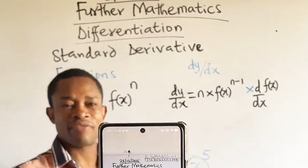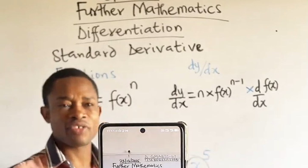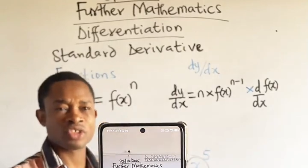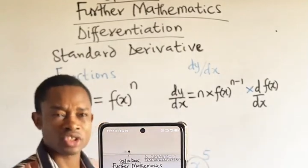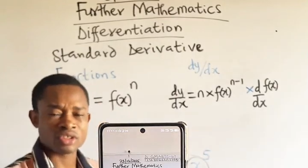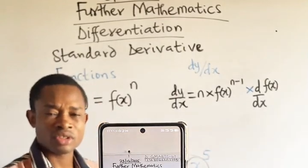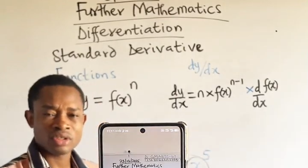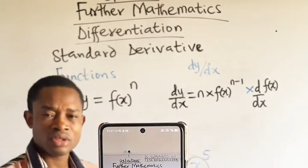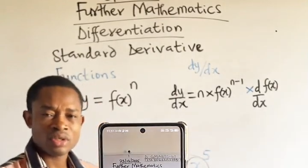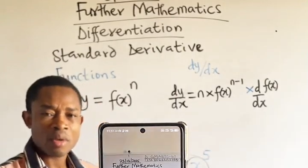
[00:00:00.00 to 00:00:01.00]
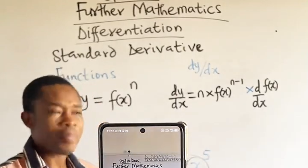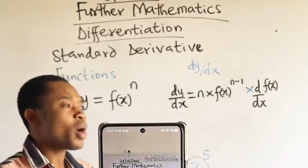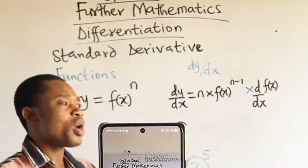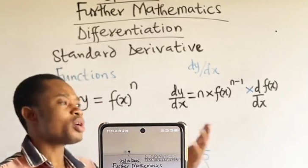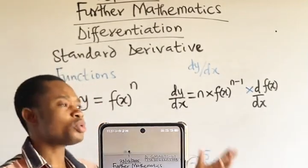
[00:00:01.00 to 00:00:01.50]
function,
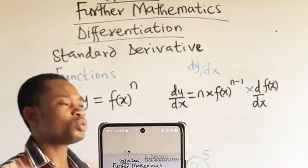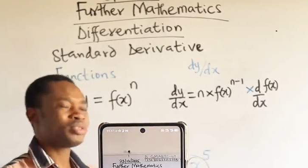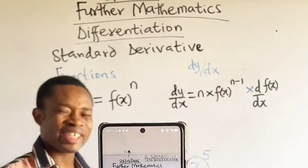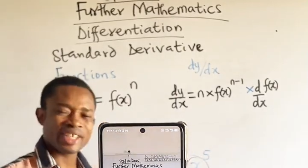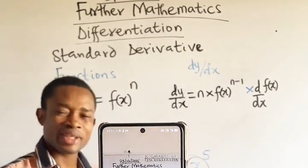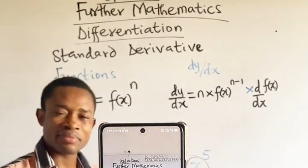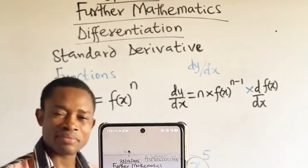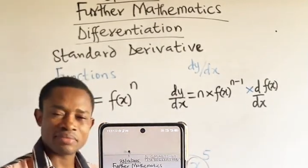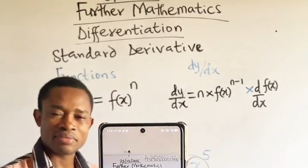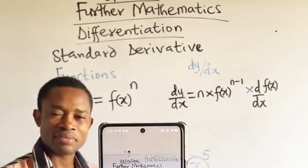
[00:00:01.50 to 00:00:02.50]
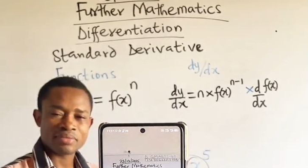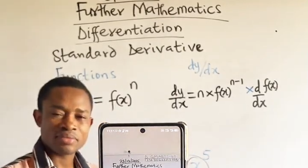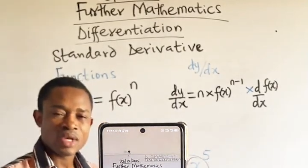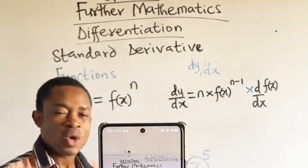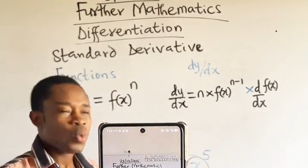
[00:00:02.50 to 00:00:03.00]
power rule term,
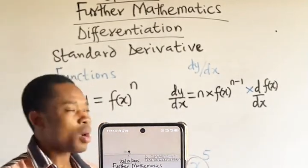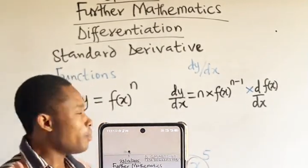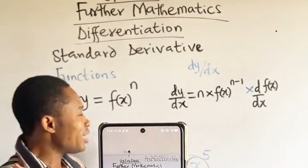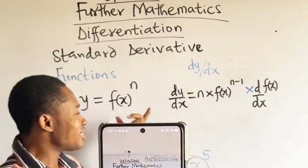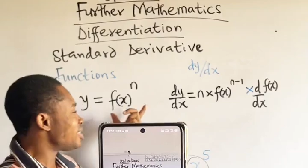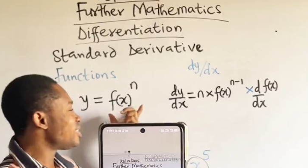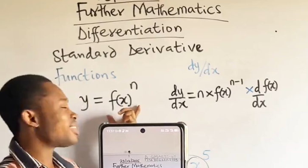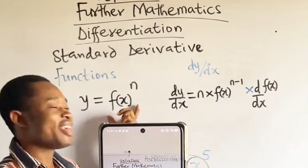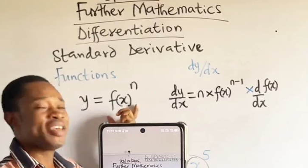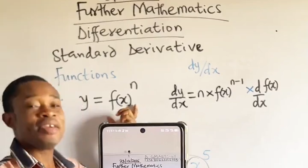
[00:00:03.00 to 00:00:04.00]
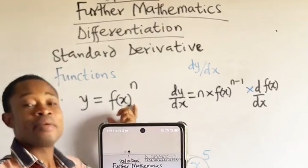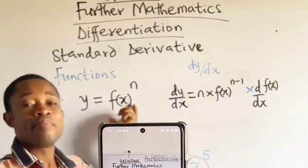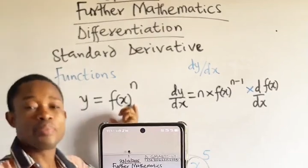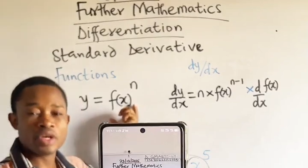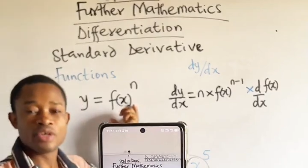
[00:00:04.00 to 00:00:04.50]
what makes this a
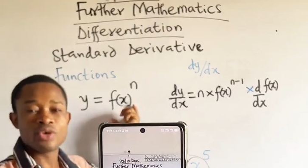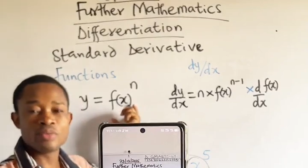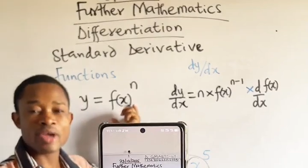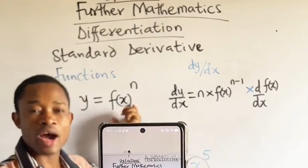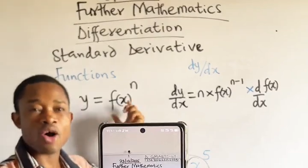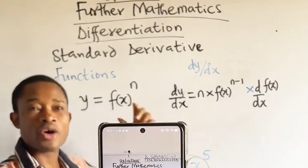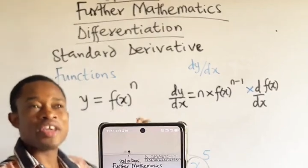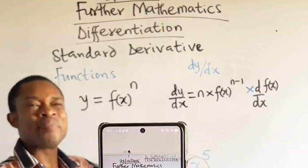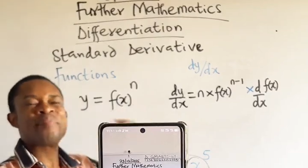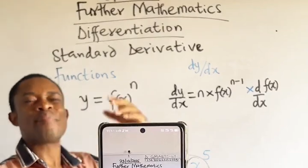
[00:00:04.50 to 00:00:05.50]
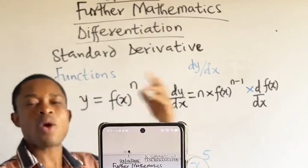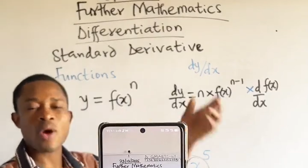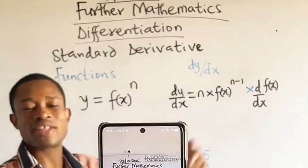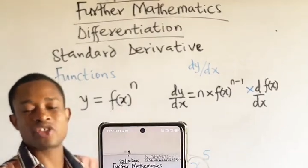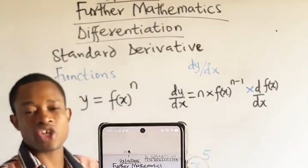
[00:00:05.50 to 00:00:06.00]
polynomial or a
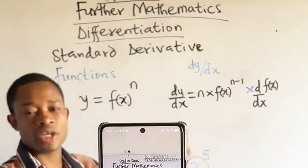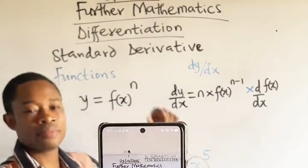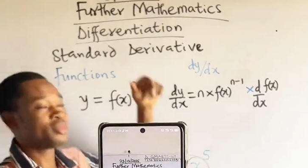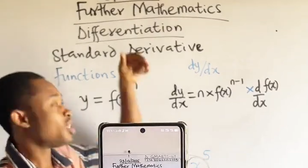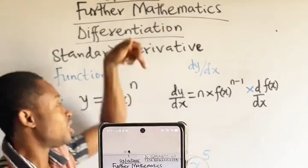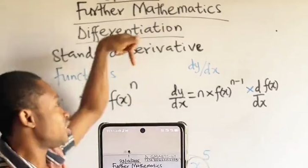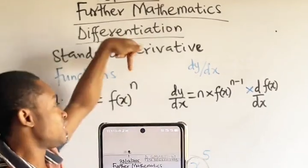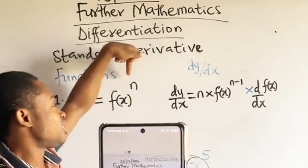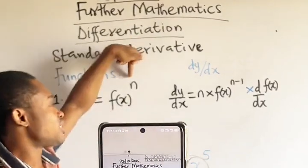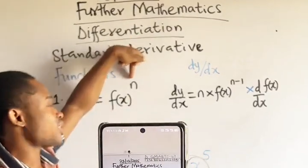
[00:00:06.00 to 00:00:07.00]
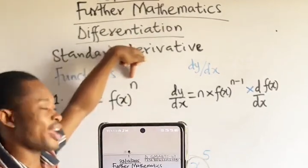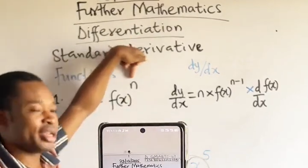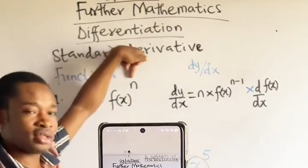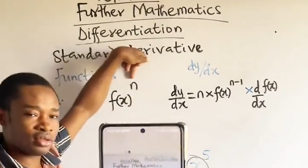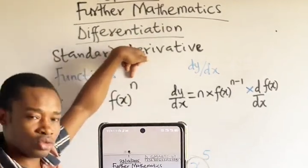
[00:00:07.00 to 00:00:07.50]
power term is this
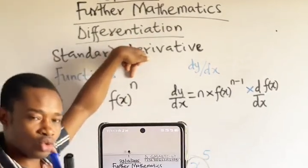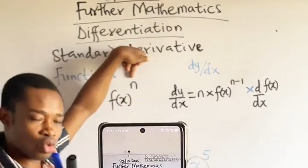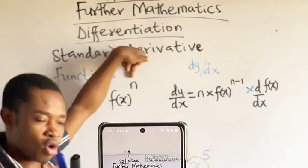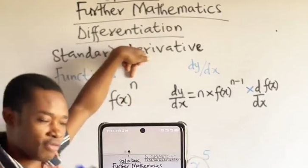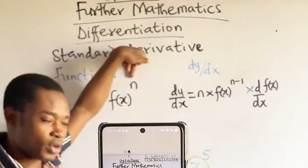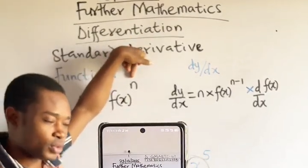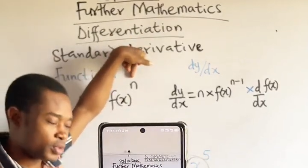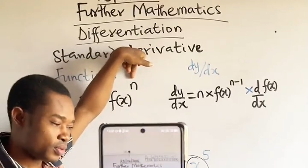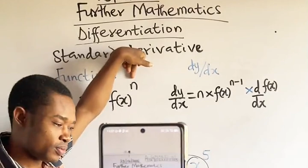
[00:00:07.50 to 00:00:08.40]
n. True or false?